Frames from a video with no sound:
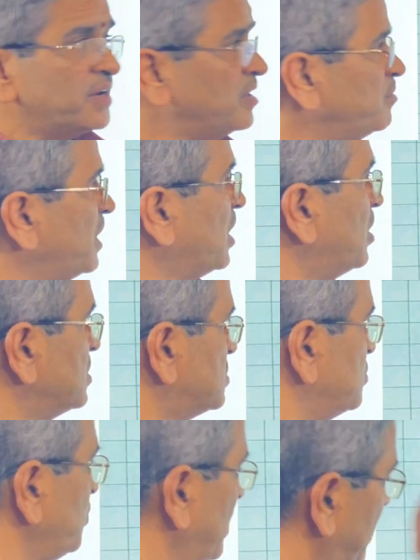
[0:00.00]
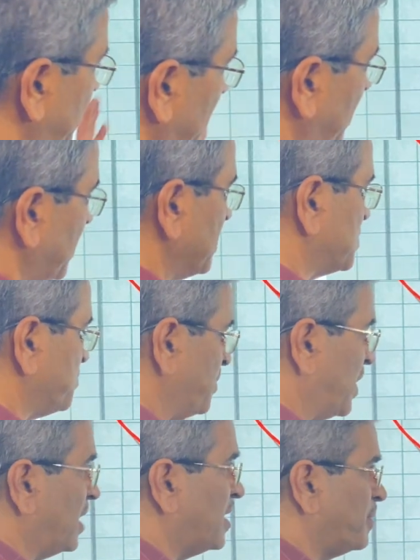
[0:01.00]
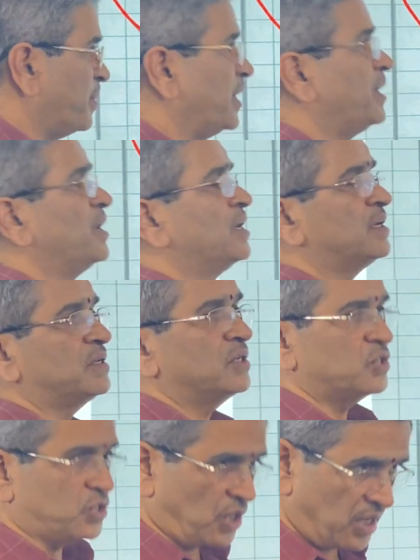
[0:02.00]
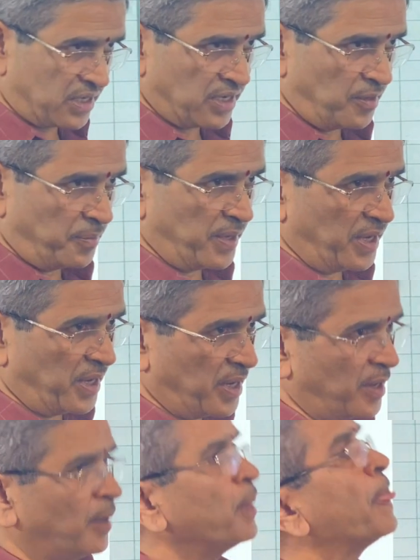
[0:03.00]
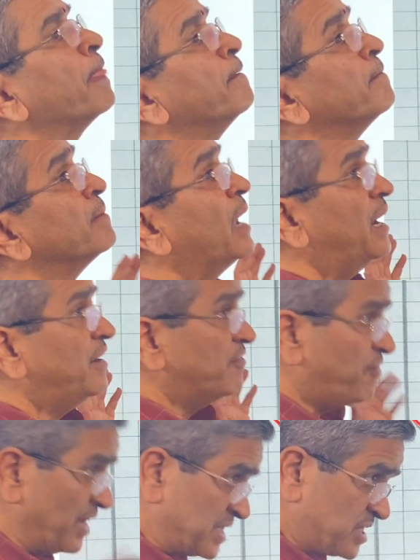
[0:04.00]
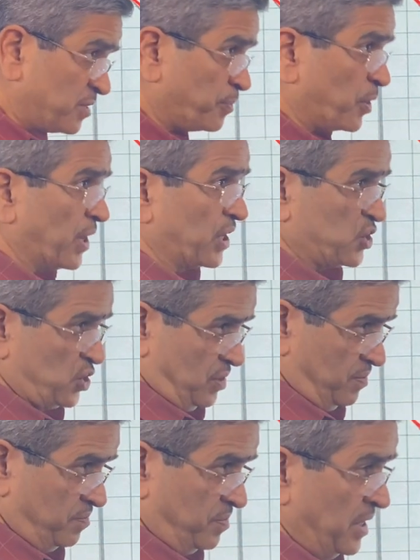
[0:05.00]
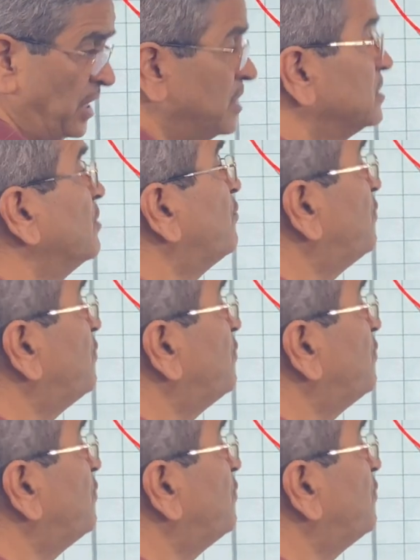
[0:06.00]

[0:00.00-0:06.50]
run because we are taking a smaller period, shorter period, and first production. The